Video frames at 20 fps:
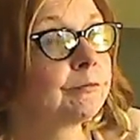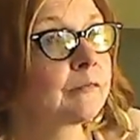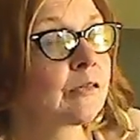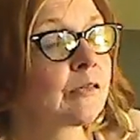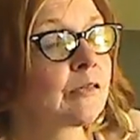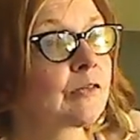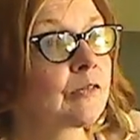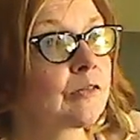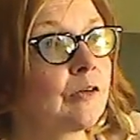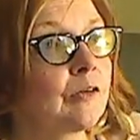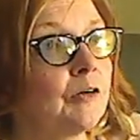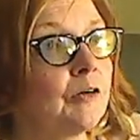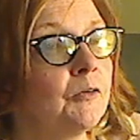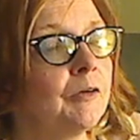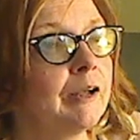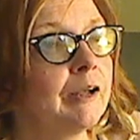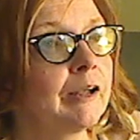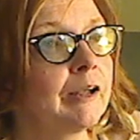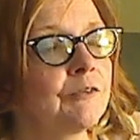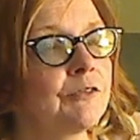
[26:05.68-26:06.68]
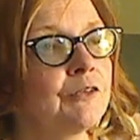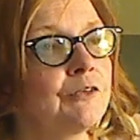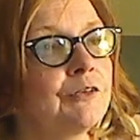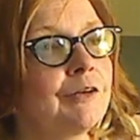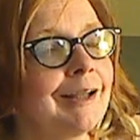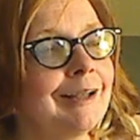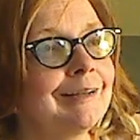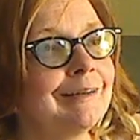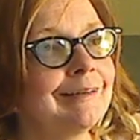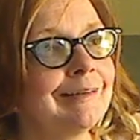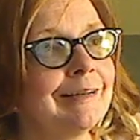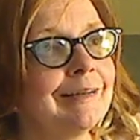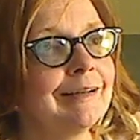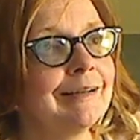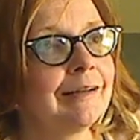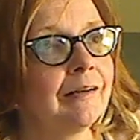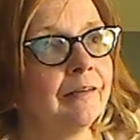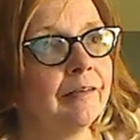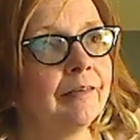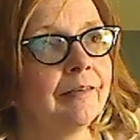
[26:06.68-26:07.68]
So it gives you an
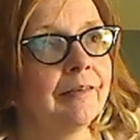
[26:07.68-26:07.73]
idea